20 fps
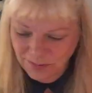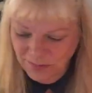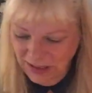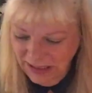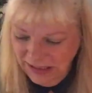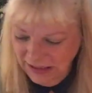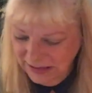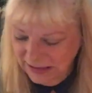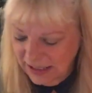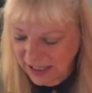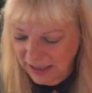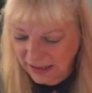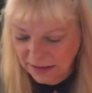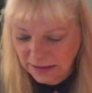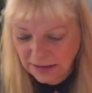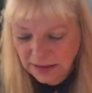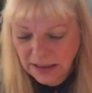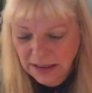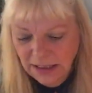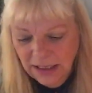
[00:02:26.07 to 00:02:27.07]
mean
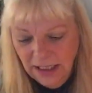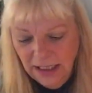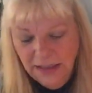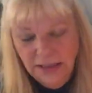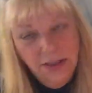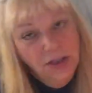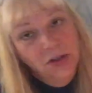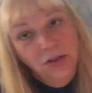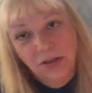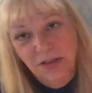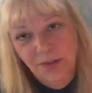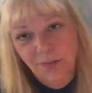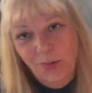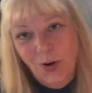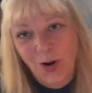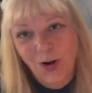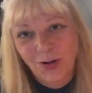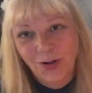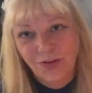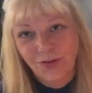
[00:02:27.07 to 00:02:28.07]
that in the early
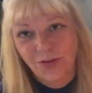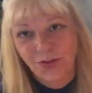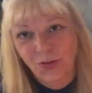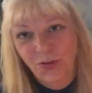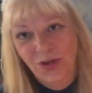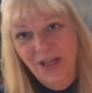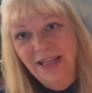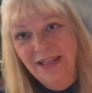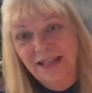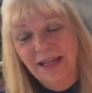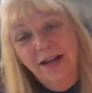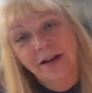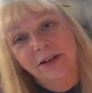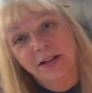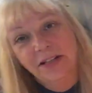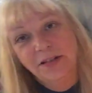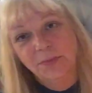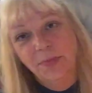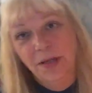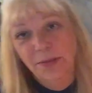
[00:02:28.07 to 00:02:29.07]
part of the week,
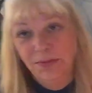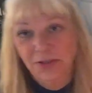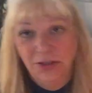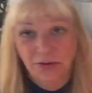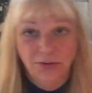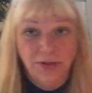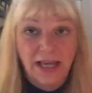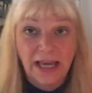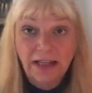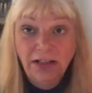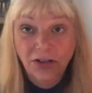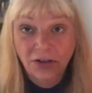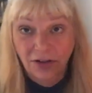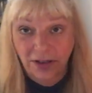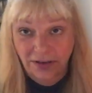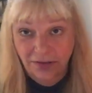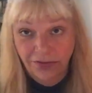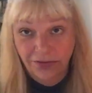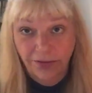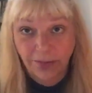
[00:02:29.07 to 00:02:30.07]
Aries, maybe you get
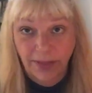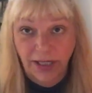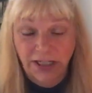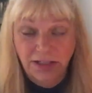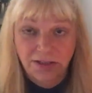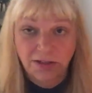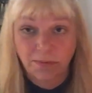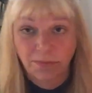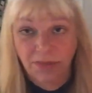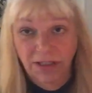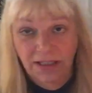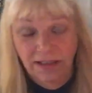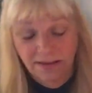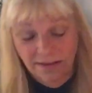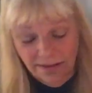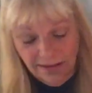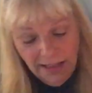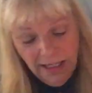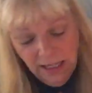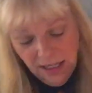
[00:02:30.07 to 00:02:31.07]
your information
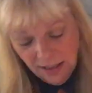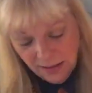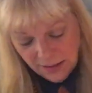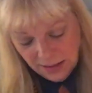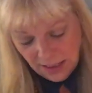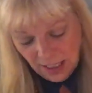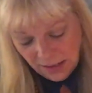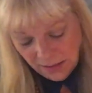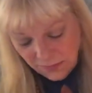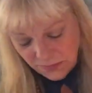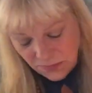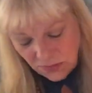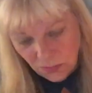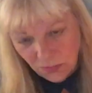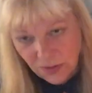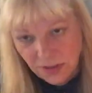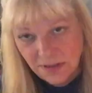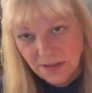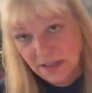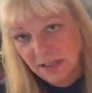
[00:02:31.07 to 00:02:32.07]
because the Knight of
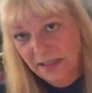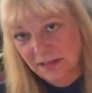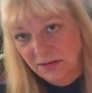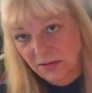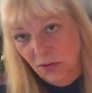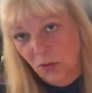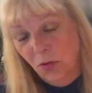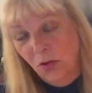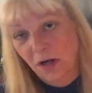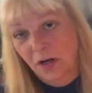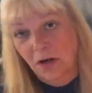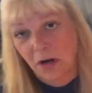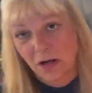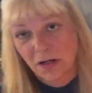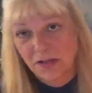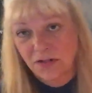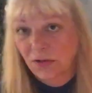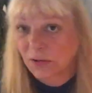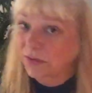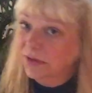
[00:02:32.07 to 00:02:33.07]
Swords is a court
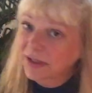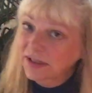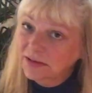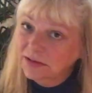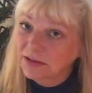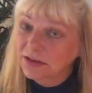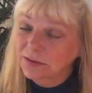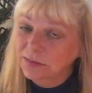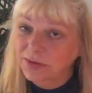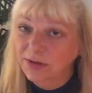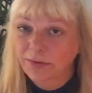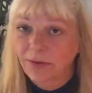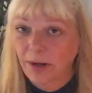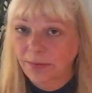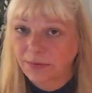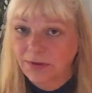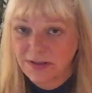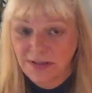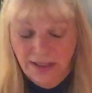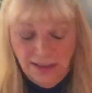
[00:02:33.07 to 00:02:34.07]
card. So this could be
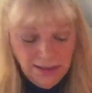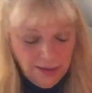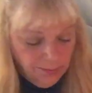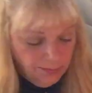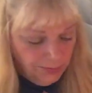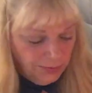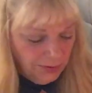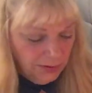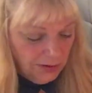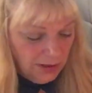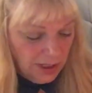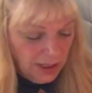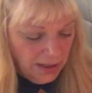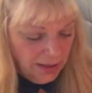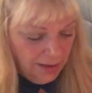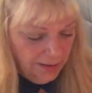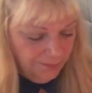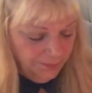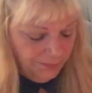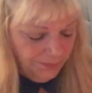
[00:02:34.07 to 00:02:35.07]
representing
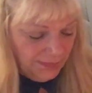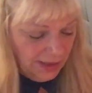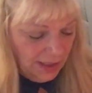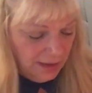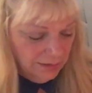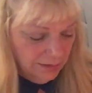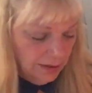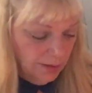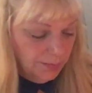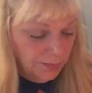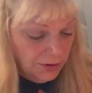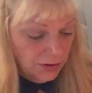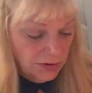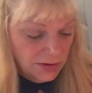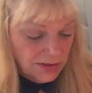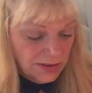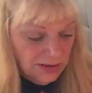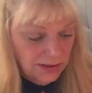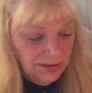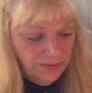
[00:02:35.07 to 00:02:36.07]
a
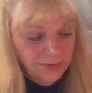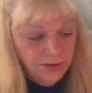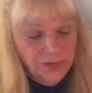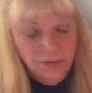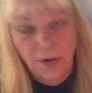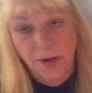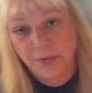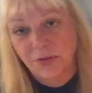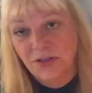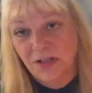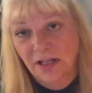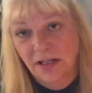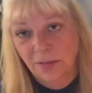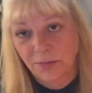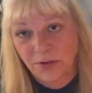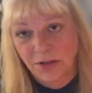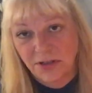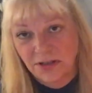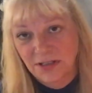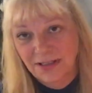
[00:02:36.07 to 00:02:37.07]
person. If it's representing
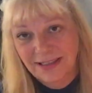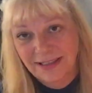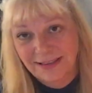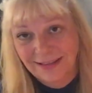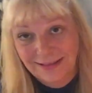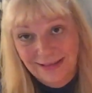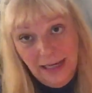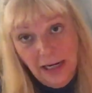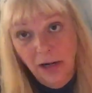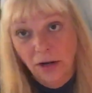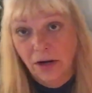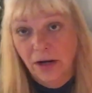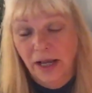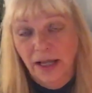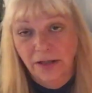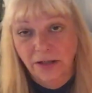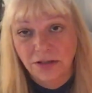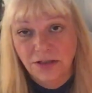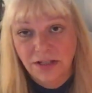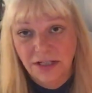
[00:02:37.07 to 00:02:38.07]
a person, this is air
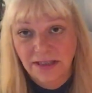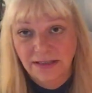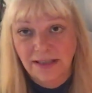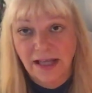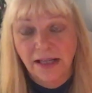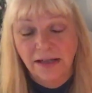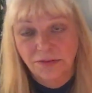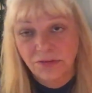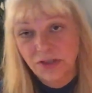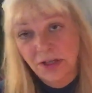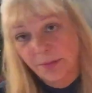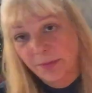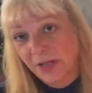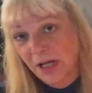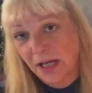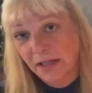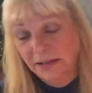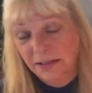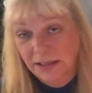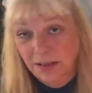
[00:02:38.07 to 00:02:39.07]
energy, that of
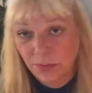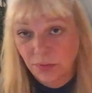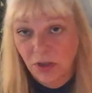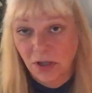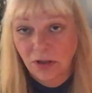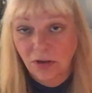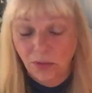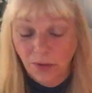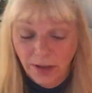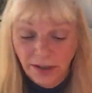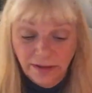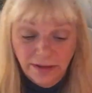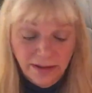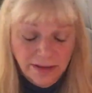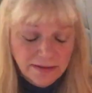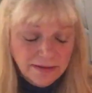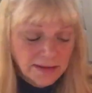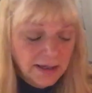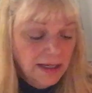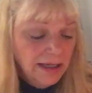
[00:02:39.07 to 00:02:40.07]
Gemini, Libra,
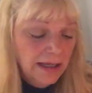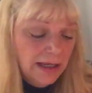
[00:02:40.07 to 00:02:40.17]
Aquarius,